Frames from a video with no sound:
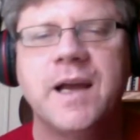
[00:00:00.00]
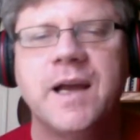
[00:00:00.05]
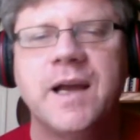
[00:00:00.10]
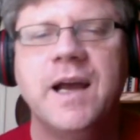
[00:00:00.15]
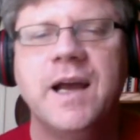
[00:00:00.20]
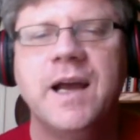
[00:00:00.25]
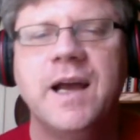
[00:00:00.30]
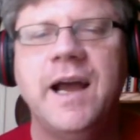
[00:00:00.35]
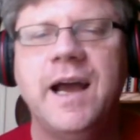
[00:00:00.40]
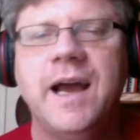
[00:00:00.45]

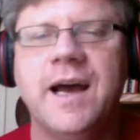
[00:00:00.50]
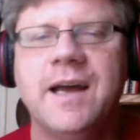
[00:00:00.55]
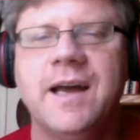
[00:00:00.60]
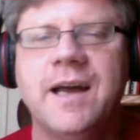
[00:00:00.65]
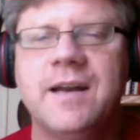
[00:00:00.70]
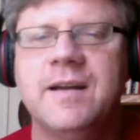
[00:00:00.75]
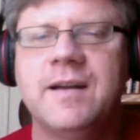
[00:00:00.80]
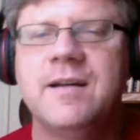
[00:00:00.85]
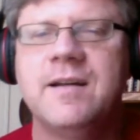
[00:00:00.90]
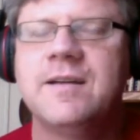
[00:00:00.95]

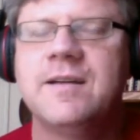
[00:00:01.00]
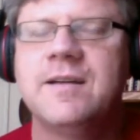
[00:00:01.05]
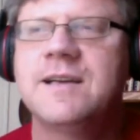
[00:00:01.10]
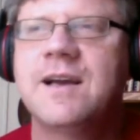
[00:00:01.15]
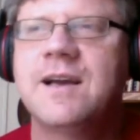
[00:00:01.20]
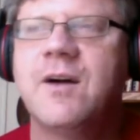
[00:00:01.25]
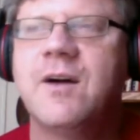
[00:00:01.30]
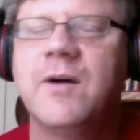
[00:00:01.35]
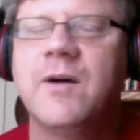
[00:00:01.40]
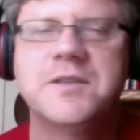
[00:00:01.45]
And it's
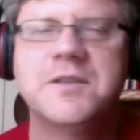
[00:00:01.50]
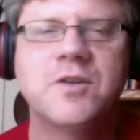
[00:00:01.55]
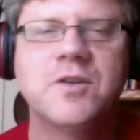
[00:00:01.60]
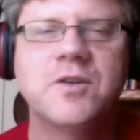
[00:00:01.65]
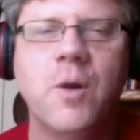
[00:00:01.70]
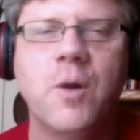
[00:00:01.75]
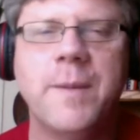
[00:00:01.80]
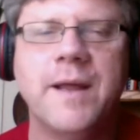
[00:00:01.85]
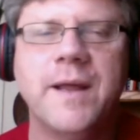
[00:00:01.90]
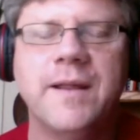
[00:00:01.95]
like, I was just
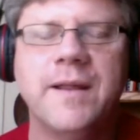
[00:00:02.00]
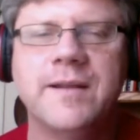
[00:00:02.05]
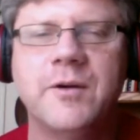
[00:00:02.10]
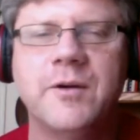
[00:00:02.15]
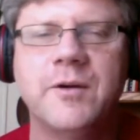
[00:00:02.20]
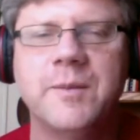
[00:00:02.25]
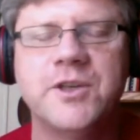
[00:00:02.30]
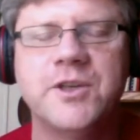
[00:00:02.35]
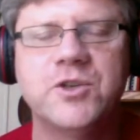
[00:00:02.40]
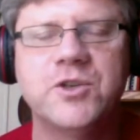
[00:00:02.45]
hoping that they
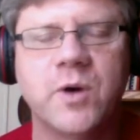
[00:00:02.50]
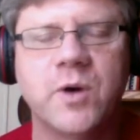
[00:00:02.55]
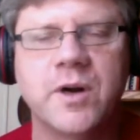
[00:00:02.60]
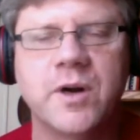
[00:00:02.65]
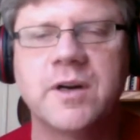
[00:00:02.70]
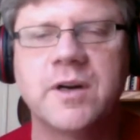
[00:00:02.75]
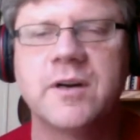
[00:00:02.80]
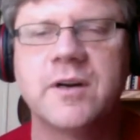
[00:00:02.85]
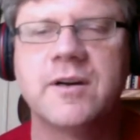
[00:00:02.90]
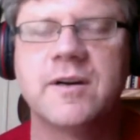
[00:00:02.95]
would be
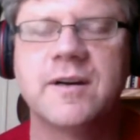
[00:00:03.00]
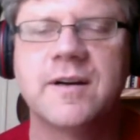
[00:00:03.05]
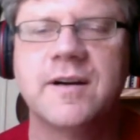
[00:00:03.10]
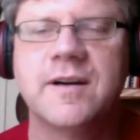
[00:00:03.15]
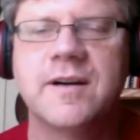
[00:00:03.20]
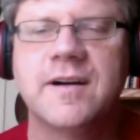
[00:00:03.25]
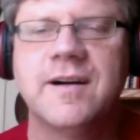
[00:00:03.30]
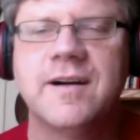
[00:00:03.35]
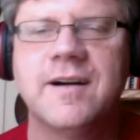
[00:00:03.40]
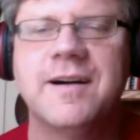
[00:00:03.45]
shorter.
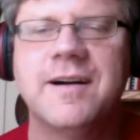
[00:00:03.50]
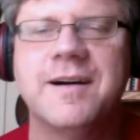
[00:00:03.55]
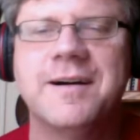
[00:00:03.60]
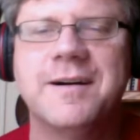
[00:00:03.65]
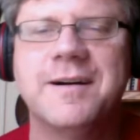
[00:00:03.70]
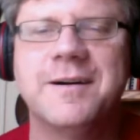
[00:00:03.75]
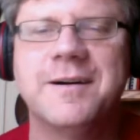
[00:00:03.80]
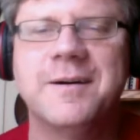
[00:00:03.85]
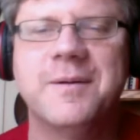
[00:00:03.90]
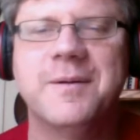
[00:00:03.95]

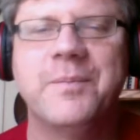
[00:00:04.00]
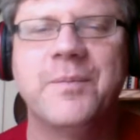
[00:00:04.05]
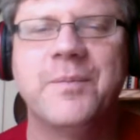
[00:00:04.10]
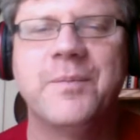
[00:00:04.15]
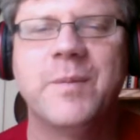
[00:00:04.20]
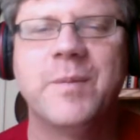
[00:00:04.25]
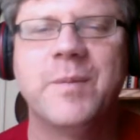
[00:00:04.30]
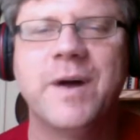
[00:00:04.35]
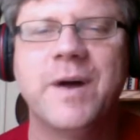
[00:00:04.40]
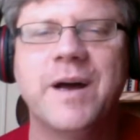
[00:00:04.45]

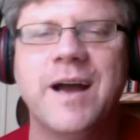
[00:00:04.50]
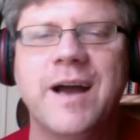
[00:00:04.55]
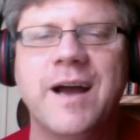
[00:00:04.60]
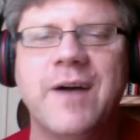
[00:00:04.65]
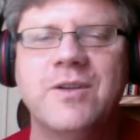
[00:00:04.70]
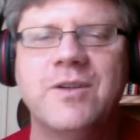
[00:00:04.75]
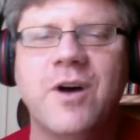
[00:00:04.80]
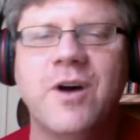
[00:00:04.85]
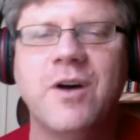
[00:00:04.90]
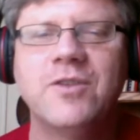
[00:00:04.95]
But I
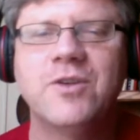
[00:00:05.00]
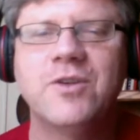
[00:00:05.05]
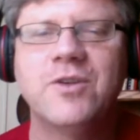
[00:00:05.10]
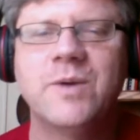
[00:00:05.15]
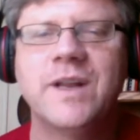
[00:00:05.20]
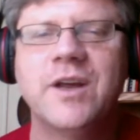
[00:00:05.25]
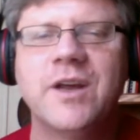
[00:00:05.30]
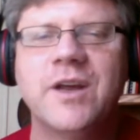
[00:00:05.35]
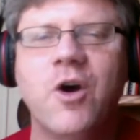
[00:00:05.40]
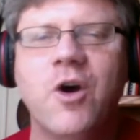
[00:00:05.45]
was also
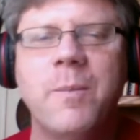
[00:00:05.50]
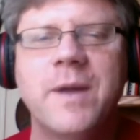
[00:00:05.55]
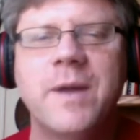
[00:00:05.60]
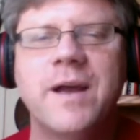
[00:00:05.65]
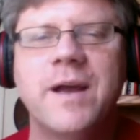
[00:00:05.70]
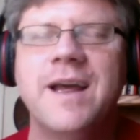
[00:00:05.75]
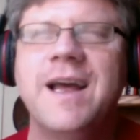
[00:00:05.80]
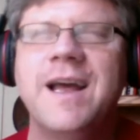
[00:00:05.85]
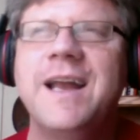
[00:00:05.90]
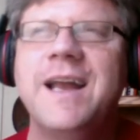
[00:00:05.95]
really hoping,
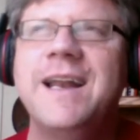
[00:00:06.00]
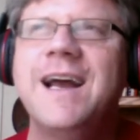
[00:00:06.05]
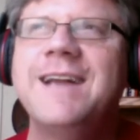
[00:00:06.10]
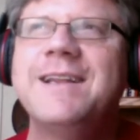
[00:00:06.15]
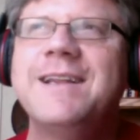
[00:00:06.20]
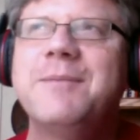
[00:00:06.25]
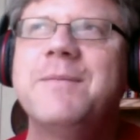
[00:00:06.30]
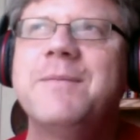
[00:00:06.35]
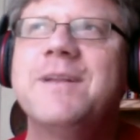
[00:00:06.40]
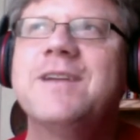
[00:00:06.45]
not
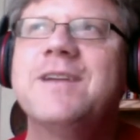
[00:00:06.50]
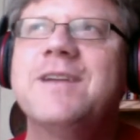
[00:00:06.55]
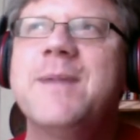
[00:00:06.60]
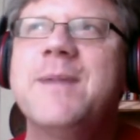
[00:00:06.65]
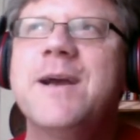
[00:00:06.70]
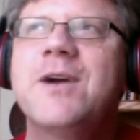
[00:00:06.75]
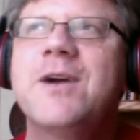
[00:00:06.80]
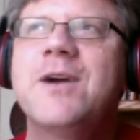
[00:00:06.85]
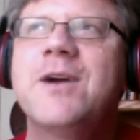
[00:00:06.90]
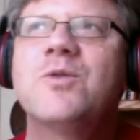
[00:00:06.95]
that the
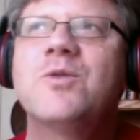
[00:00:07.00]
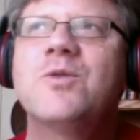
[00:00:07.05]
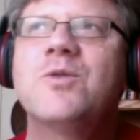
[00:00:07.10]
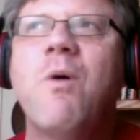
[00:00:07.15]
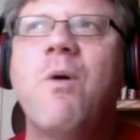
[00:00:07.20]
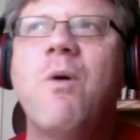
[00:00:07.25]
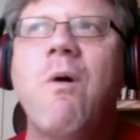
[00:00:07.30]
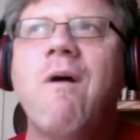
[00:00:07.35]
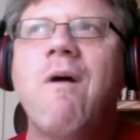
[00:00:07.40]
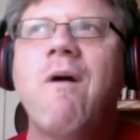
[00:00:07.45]
speakers were
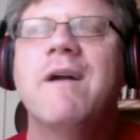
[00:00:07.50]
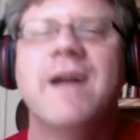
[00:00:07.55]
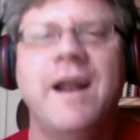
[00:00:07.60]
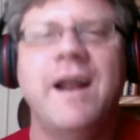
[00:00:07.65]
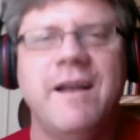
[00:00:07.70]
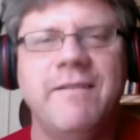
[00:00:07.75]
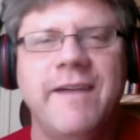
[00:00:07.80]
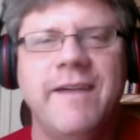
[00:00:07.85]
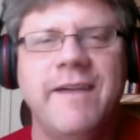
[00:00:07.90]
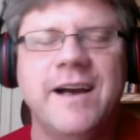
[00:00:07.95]
poor in
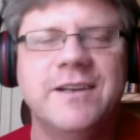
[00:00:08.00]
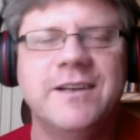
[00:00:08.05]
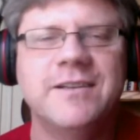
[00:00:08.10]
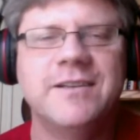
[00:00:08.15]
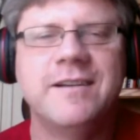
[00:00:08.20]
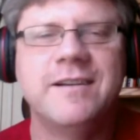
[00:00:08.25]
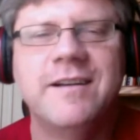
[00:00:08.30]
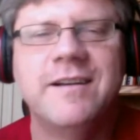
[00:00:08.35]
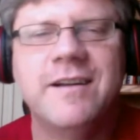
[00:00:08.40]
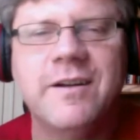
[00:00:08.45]
any fashion.
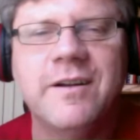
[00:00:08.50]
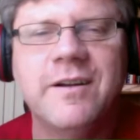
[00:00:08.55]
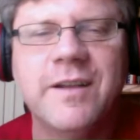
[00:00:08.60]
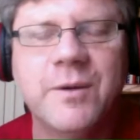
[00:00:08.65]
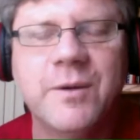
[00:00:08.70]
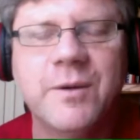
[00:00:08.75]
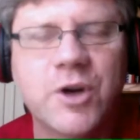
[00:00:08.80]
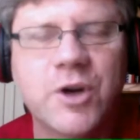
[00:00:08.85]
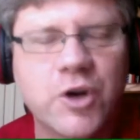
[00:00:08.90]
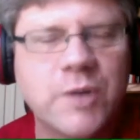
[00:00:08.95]
They
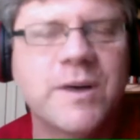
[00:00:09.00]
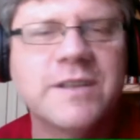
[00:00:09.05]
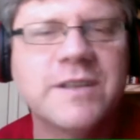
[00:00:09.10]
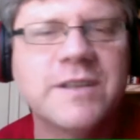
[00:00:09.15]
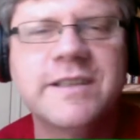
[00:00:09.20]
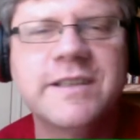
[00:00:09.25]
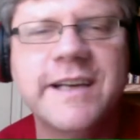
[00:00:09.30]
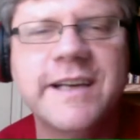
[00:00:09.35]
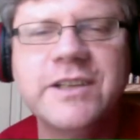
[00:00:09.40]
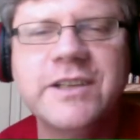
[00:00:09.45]
were good
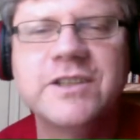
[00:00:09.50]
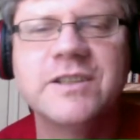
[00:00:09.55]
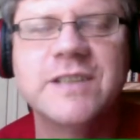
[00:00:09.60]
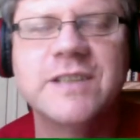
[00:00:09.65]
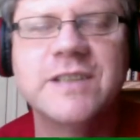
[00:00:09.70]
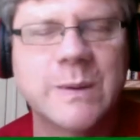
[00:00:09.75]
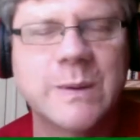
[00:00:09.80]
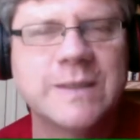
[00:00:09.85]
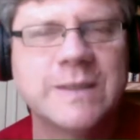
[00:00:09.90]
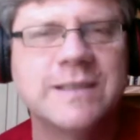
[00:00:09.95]
presentations. They
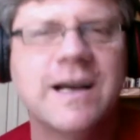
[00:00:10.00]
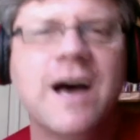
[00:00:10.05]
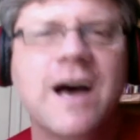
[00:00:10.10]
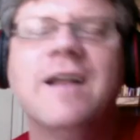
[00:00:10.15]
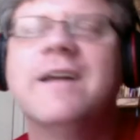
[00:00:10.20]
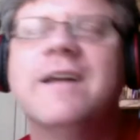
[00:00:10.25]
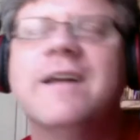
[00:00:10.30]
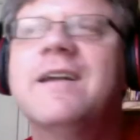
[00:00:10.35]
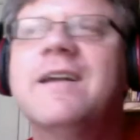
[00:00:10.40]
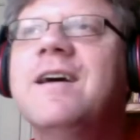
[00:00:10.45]
were
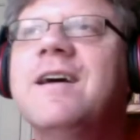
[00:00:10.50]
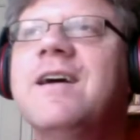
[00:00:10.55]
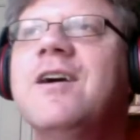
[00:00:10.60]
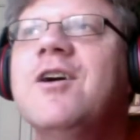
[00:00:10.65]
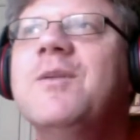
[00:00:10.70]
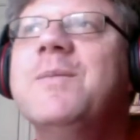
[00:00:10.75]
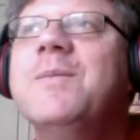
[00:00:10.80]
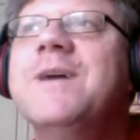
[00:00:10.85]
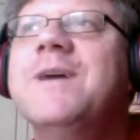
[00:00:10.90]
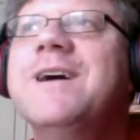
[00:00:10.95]
solid.
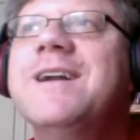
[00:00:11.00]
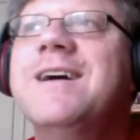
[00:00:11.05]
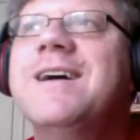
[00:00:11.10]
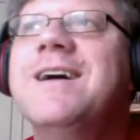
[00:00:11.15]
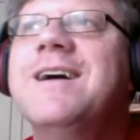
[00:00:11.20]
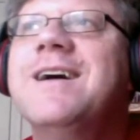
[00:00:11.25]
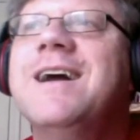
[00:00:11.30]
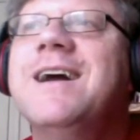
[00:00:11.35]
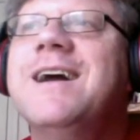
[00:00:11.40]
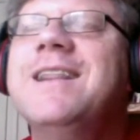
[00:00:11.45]
But
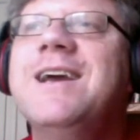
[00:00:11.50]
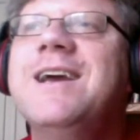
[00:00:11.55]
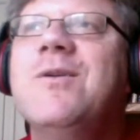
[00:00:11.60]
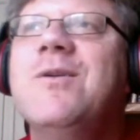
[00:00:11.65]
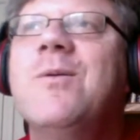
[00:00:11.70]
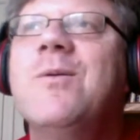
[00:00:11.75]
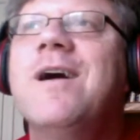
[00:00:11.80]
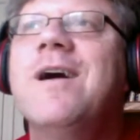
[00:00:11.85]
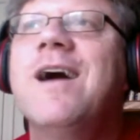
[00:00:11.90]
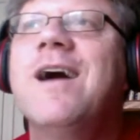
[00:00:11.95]
I think
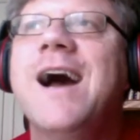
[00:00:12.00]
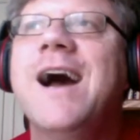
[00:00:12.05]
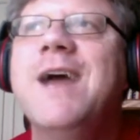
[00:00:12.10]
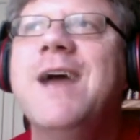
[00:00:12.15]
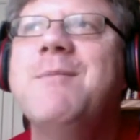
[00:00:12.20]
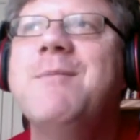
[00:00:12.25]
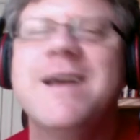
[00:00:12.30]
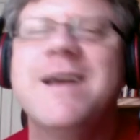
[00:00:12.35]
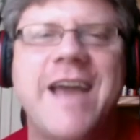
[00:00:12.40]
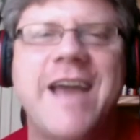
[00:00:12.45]
where I am
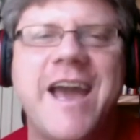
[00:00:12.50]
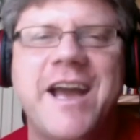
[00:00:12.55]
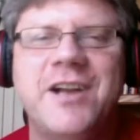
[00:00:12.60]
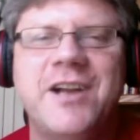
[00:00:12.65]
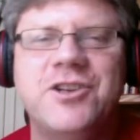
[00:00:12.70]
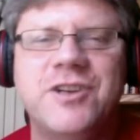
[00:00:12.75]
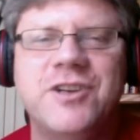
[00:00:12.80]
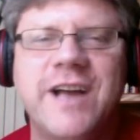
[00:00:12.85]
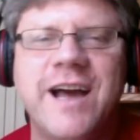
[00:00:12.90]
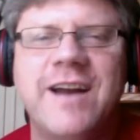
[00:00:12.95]

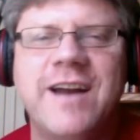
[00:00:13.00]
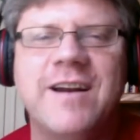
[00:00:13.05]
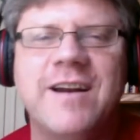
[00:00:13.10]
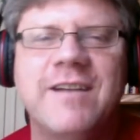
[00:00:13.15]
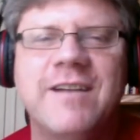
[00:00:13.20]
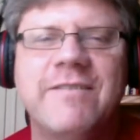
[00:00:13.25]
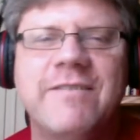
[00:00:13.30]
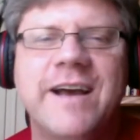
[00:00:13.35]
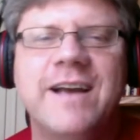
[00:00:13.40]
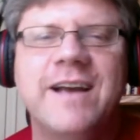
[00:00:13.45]
engaged at an
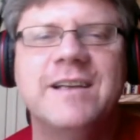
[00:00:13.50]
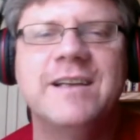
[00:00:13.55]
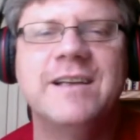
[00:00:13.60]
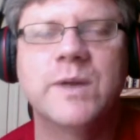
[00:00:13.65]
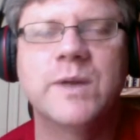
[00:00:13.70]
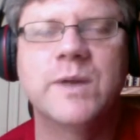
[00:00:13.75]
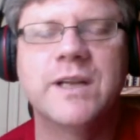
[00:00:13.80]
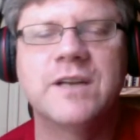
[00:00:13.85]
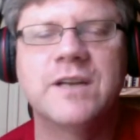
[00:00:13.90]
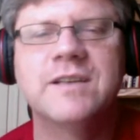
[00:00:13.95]
event is
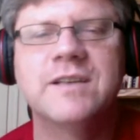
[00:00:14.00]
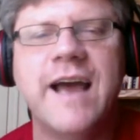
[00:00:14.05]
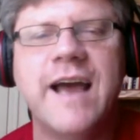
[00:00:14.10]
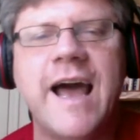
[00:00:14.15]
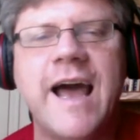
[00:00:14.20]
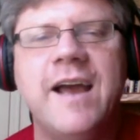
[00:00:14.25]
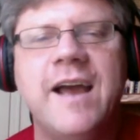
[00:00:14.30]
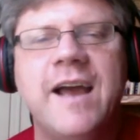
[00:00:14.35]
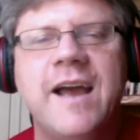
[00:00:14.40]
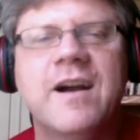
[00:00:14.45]
when there's
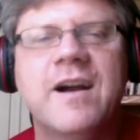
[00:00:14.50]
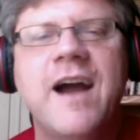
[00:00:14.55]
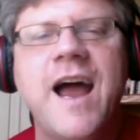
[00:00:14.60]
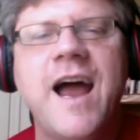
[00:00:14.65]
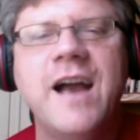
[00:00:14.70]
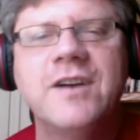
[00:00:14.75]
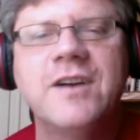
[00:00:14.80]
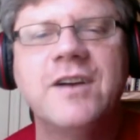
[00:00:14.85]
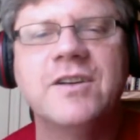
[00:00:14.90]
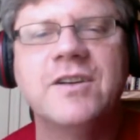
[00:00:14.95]

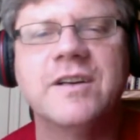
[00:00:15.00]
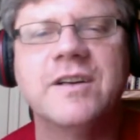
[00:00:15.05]
interaction.